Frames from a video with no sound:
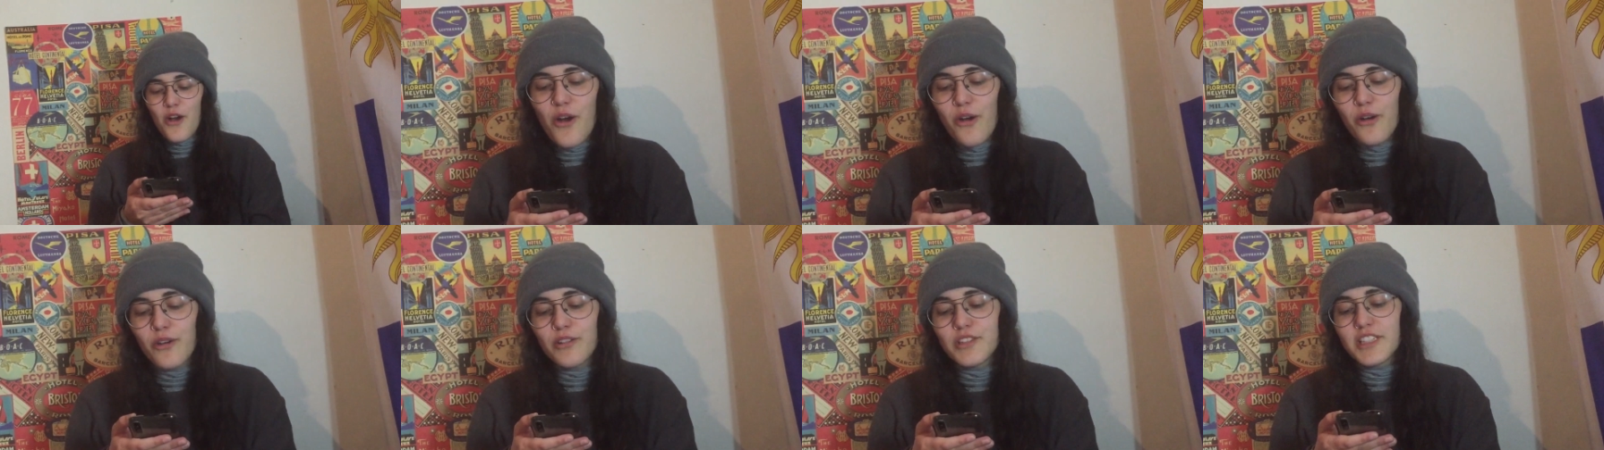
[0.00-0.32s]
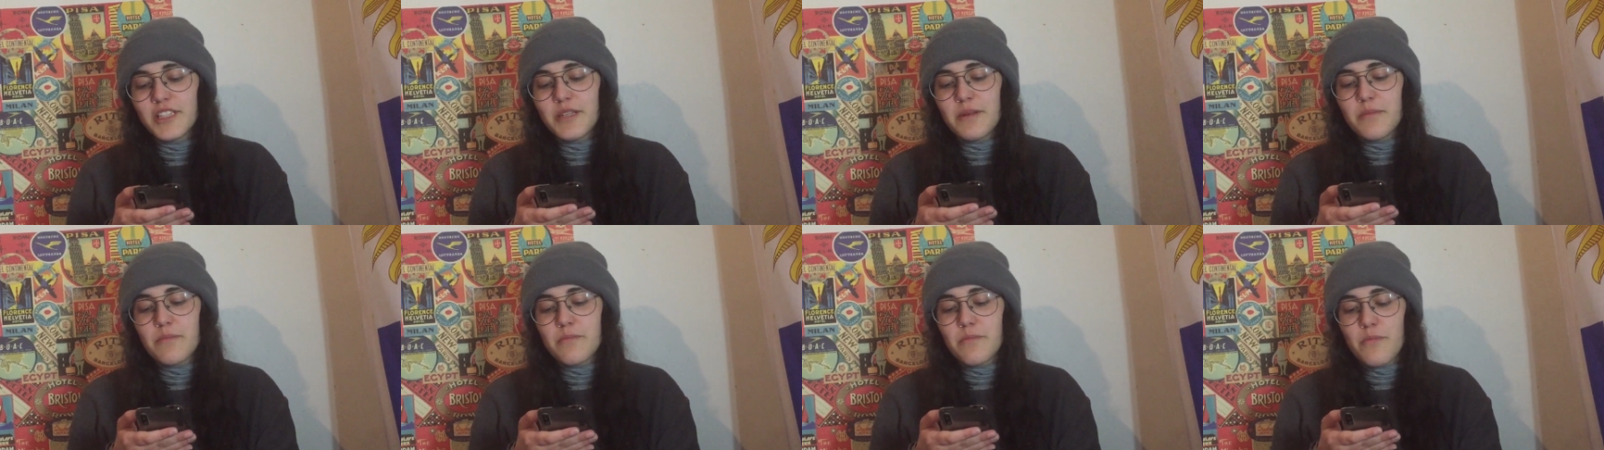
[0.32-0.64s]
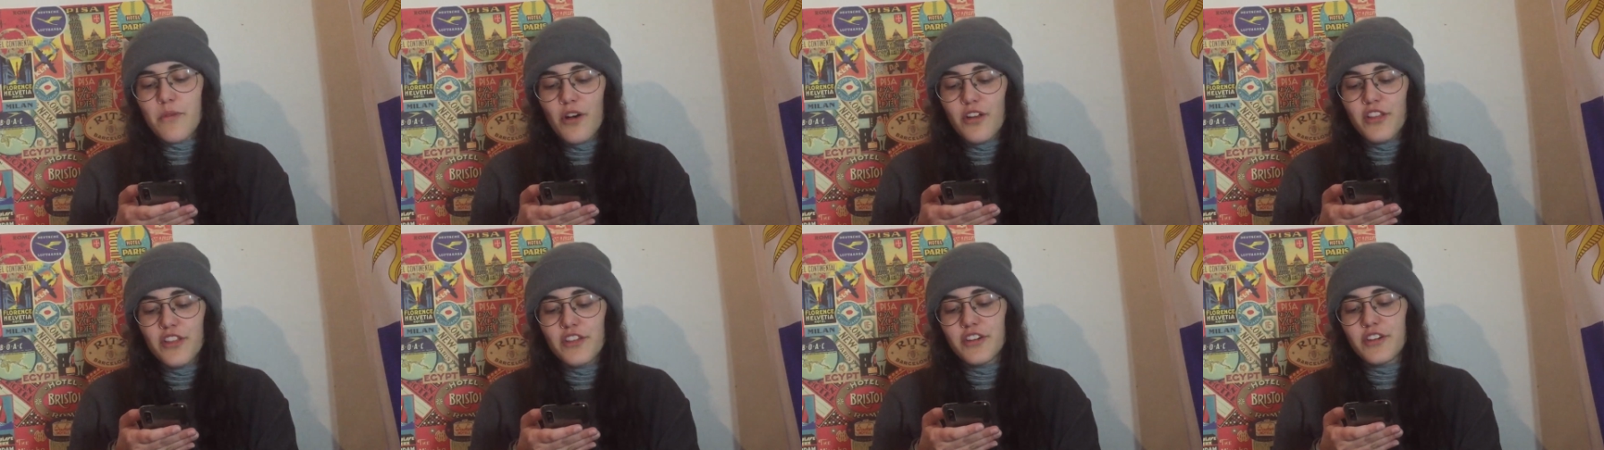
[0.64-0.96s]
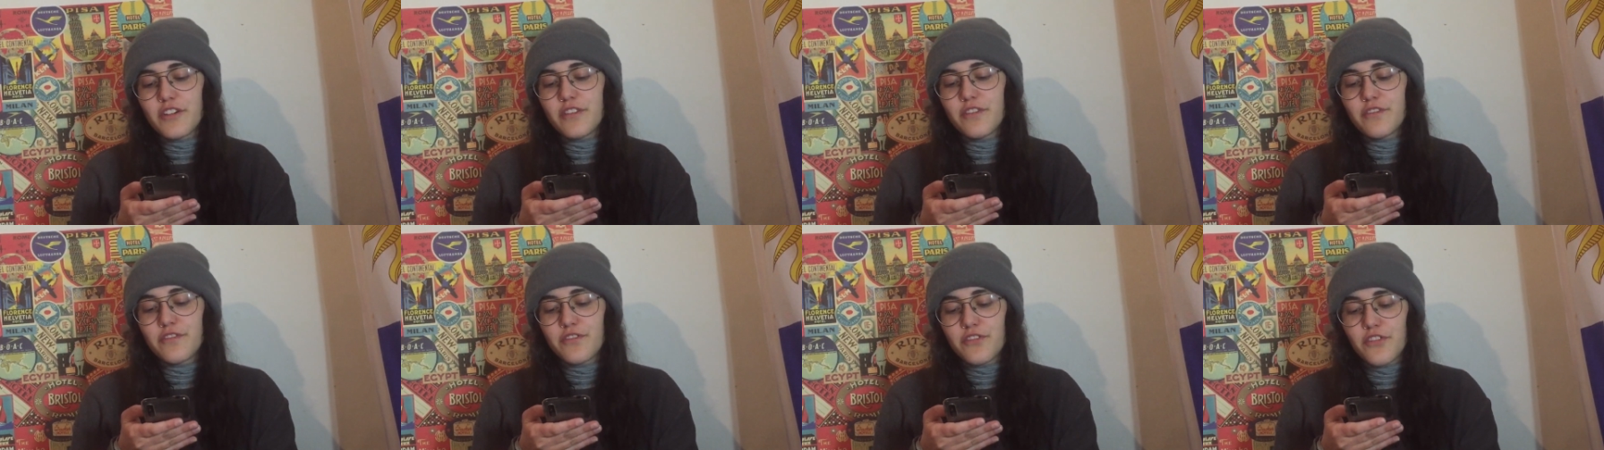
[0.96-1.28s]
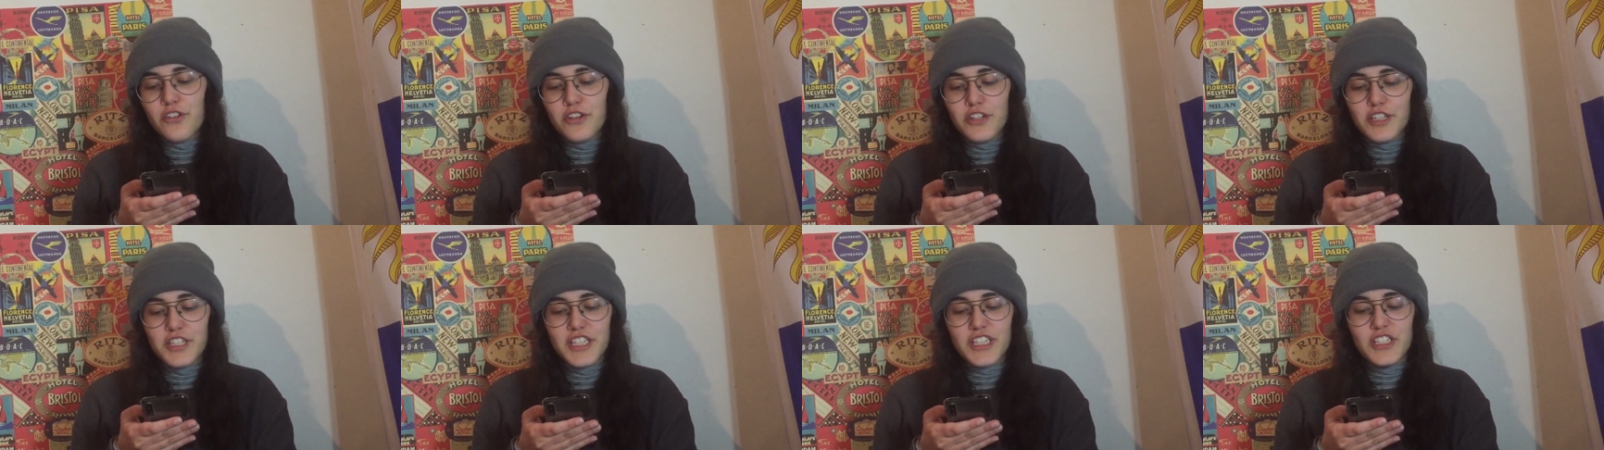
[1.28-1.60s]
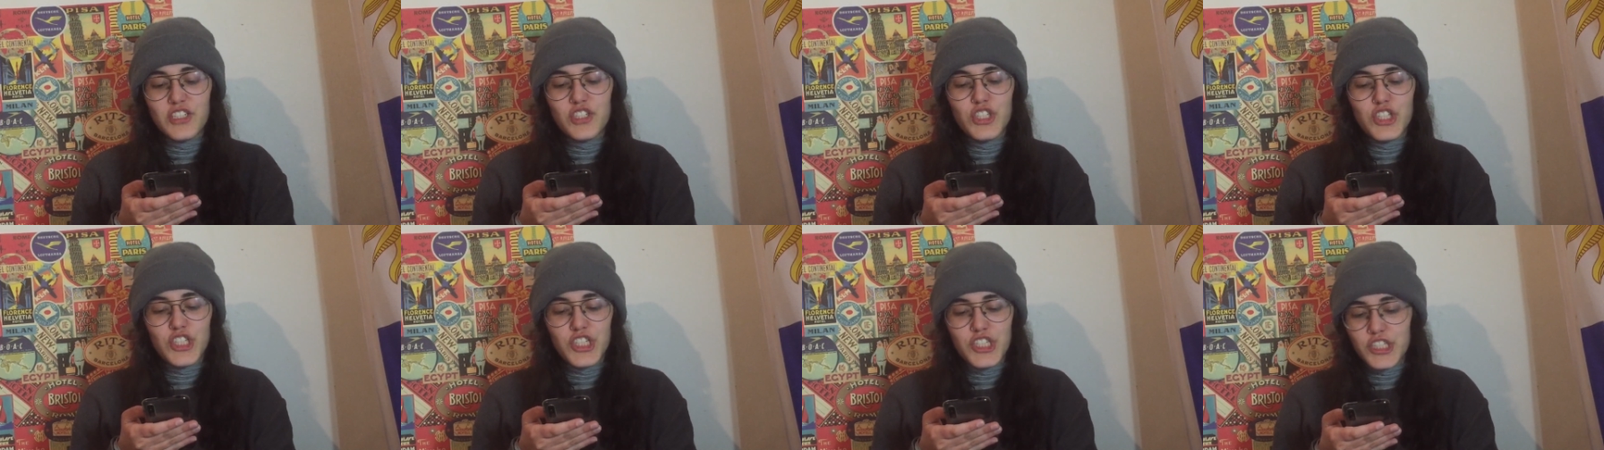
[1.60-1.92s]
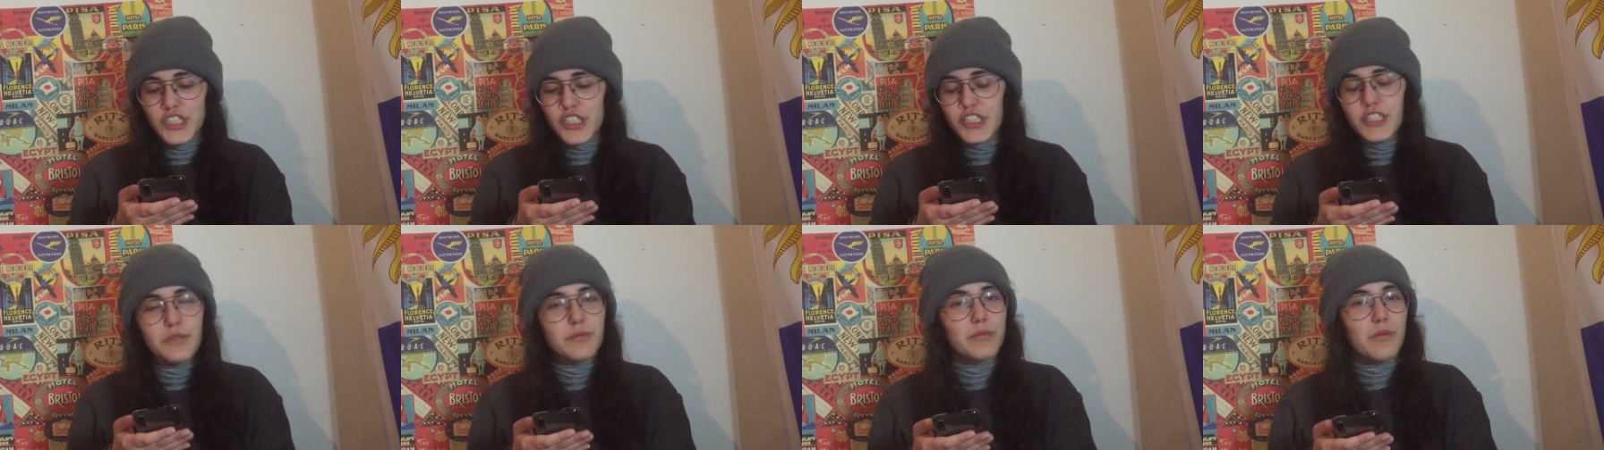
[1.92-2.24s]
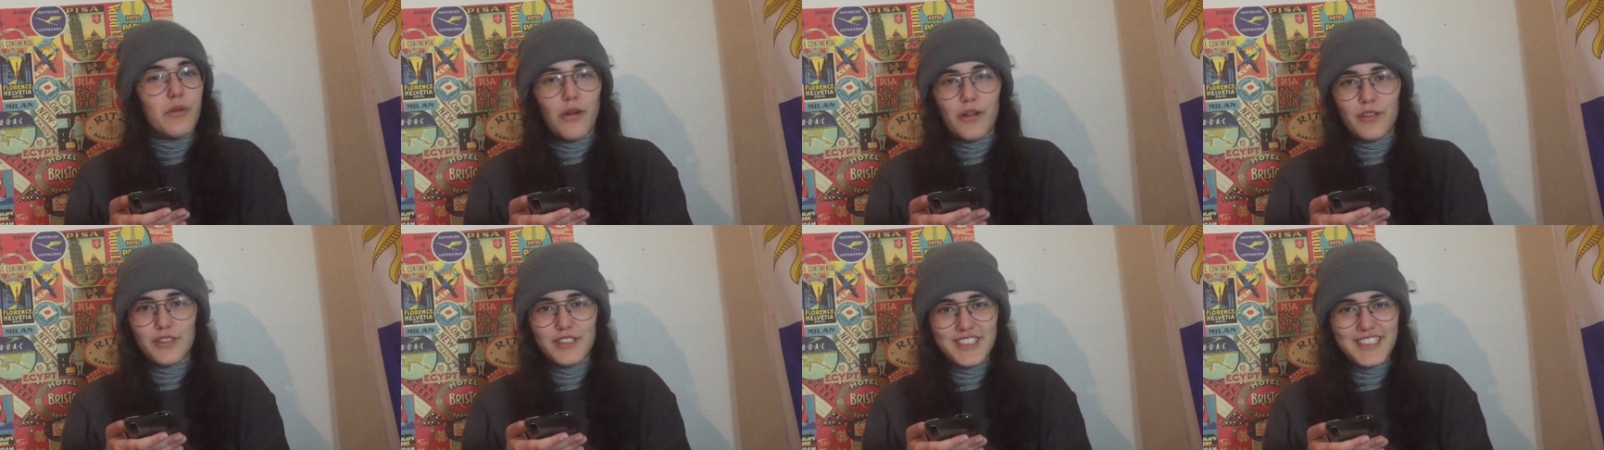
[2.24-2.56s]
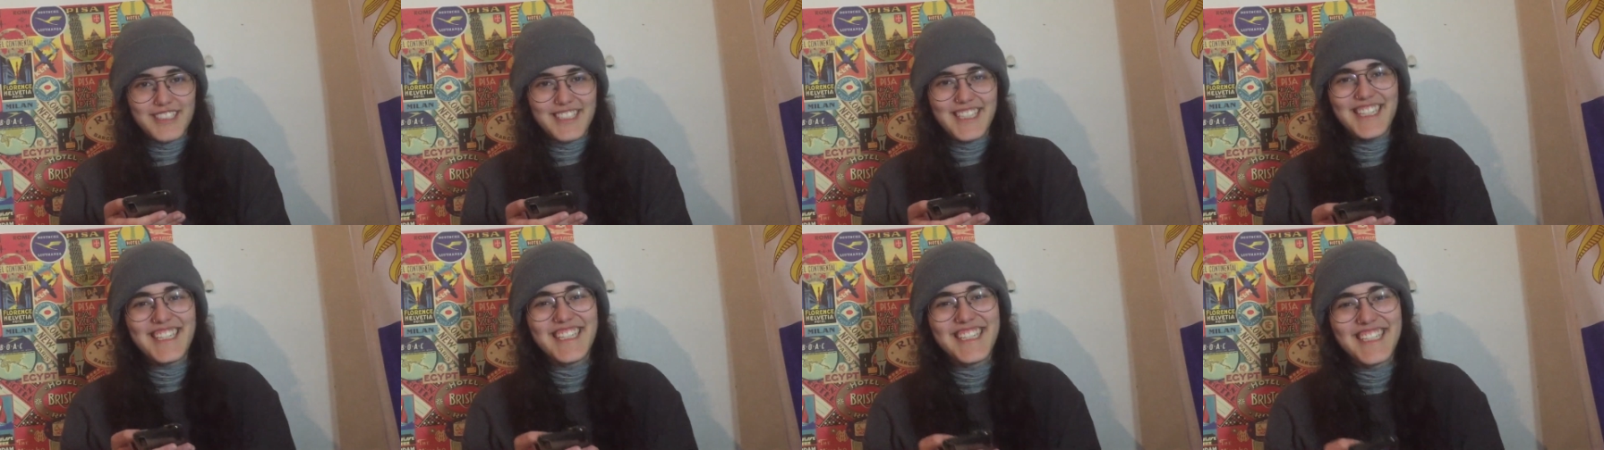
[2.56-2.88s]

Holy mother forky shirt balls.